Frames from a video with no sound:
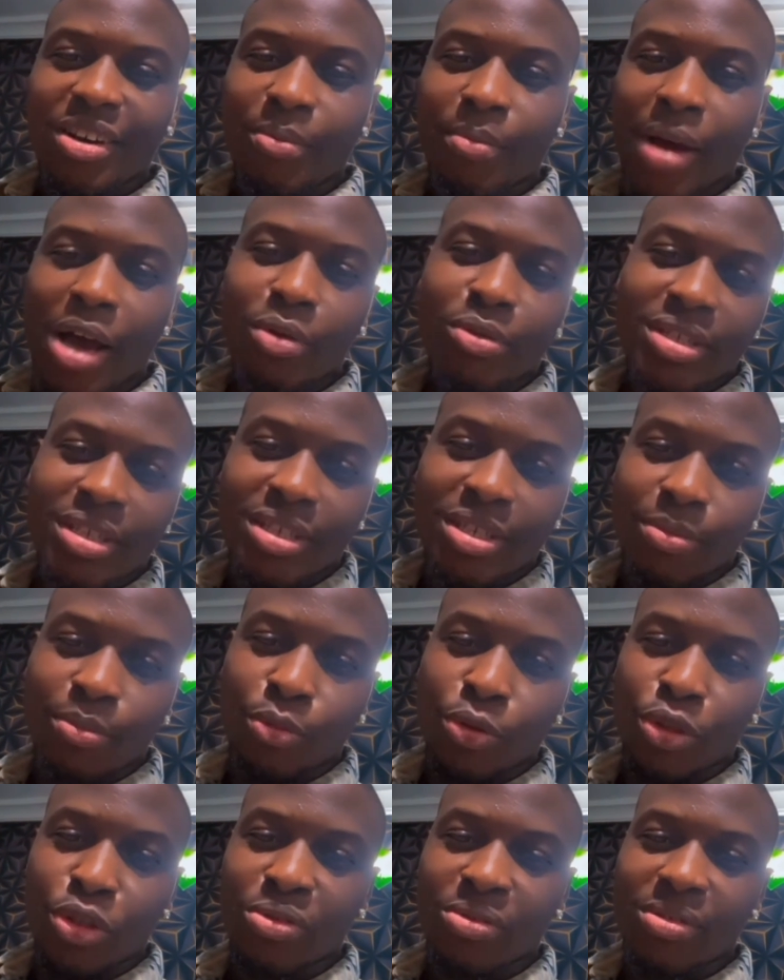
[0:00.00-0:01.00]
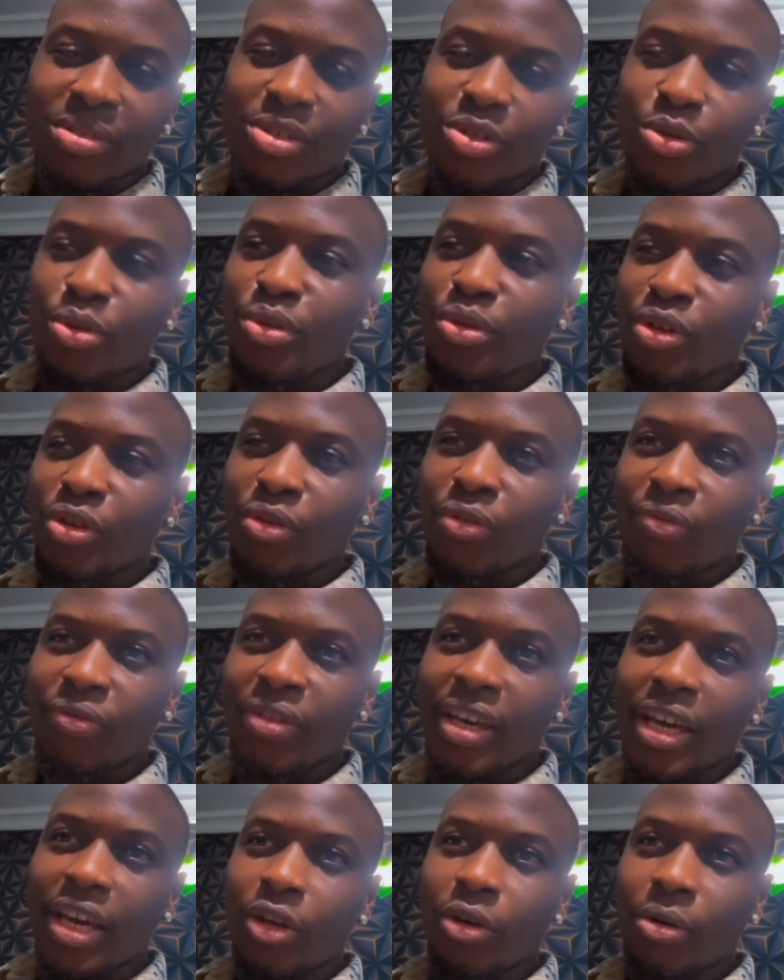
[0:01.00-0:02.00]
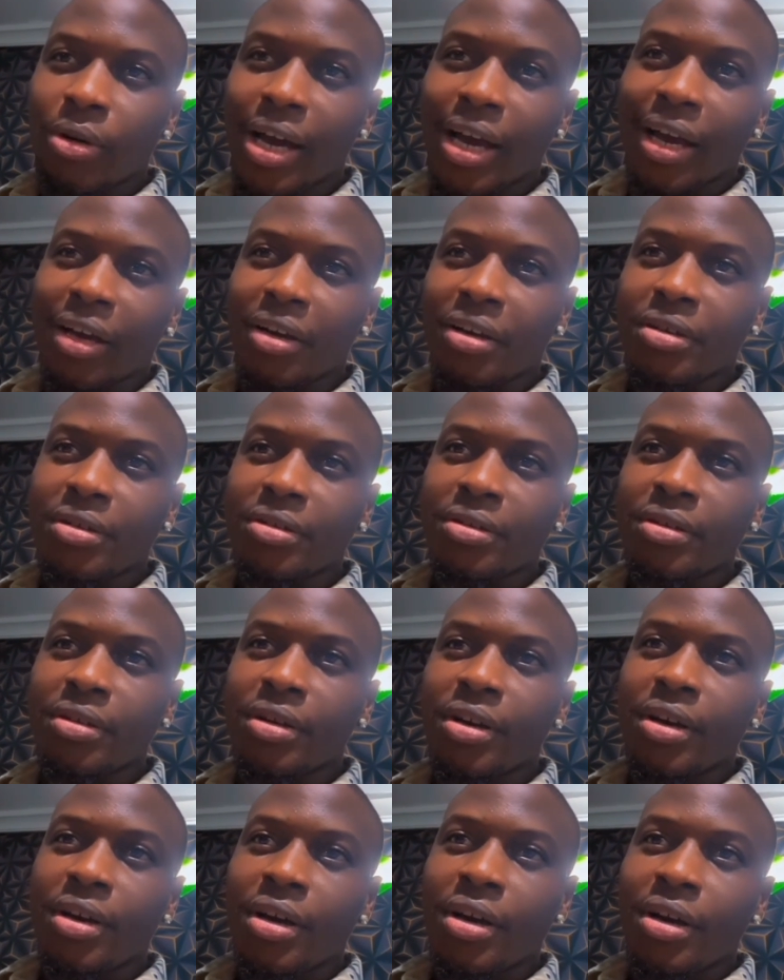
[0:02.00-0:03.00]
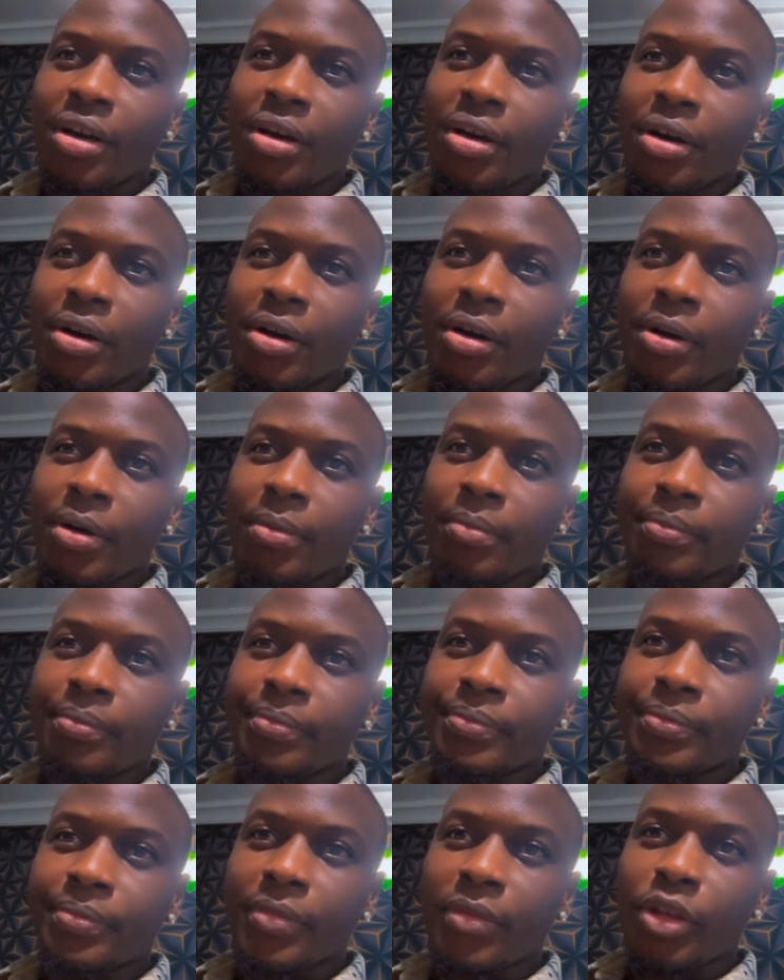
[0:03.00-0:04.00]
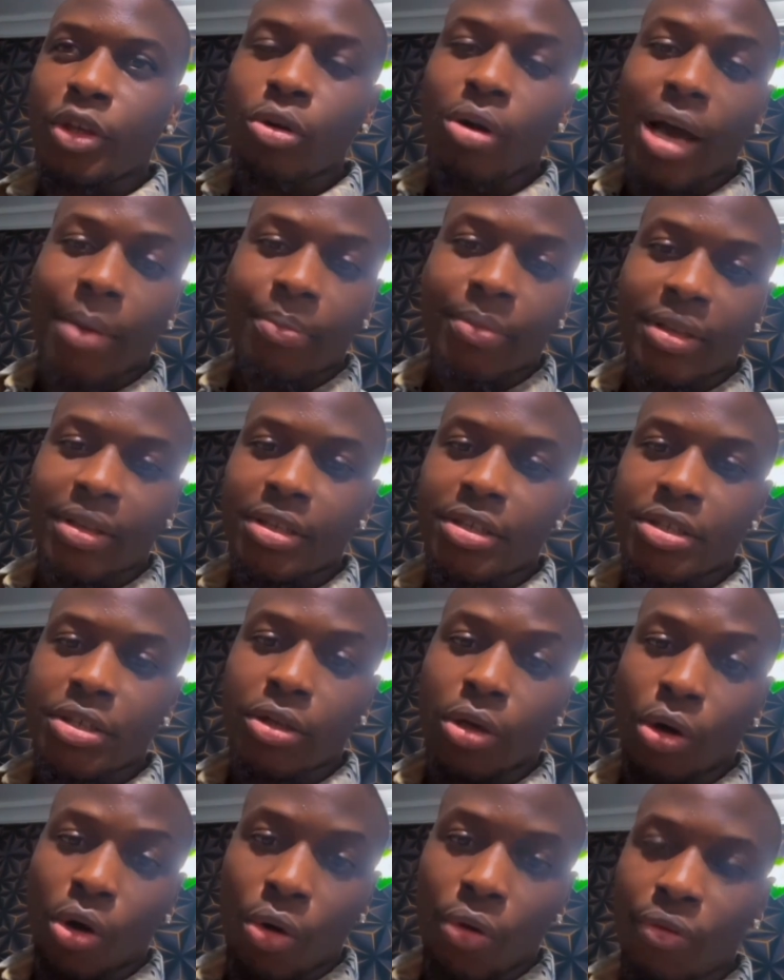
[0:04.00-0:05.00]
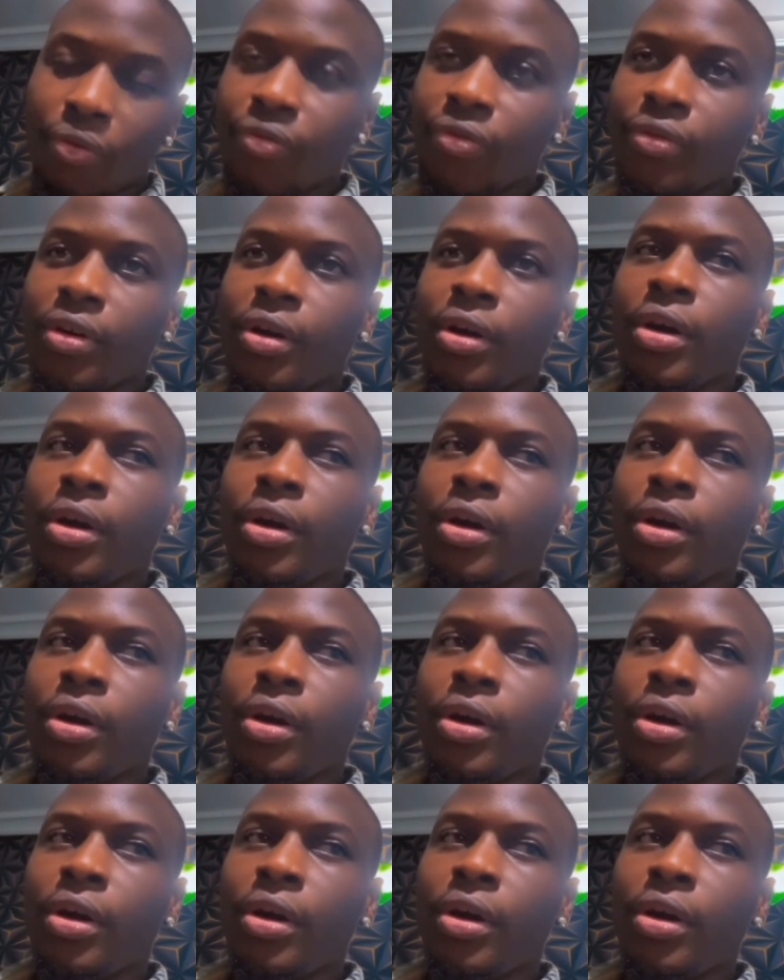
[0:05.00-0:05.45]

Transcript: houses emotion. So your fear, your anger, your happiness and love.